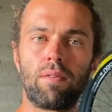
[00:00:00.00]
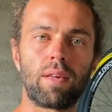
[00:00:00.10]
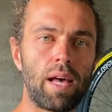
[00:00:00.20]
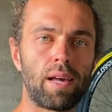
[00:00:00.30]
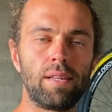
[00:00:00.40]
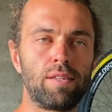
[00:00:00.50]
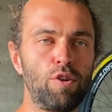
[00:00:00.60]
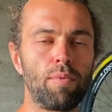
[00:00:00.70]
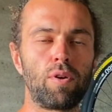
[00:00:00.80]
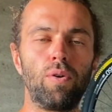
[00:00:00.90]
Get a
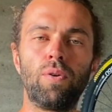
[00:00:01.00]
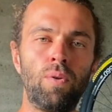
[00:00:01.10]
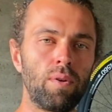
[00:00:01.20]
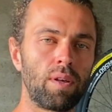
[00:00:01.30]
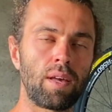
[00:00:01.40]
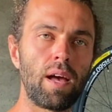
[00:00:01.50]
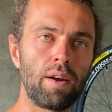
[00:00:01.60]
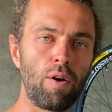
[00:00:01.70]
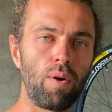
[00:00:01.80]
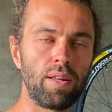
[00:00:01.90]
Kitsuma coil, get an
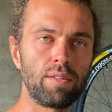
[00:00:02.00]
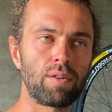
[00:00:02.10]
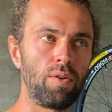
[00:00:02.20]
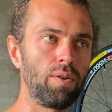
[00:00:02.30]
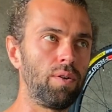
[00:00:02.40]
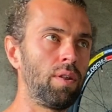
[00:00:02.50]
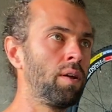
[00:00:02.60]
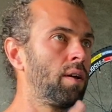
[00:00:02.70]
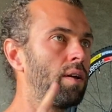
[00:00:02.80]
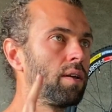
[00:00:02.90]
Öhlins coil,
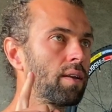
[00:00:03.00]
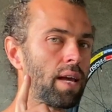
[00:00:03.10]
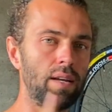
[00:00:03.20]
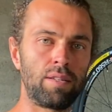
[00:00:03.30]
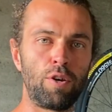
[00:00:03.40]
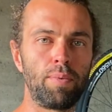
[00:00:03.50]
get a super